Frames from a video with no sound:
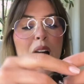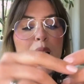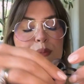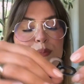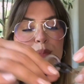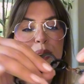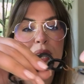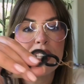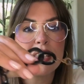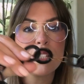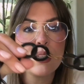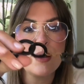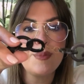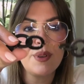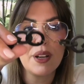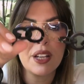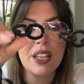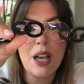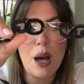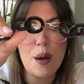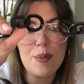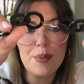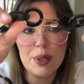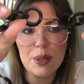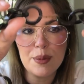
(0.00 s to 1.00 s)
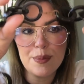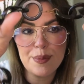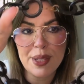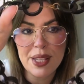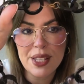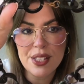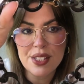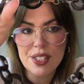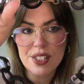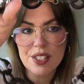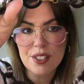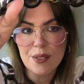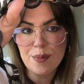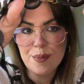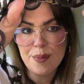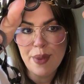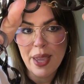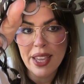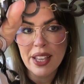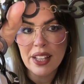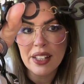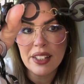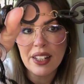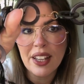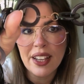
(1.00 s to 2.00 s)
I picked up a couple of pieces of
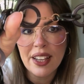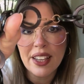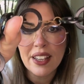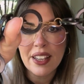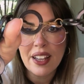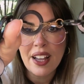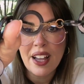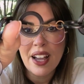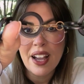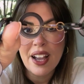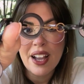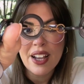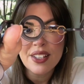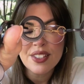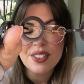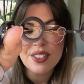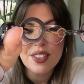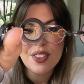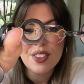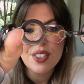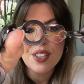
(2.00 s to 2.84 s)
Bakelite, guys.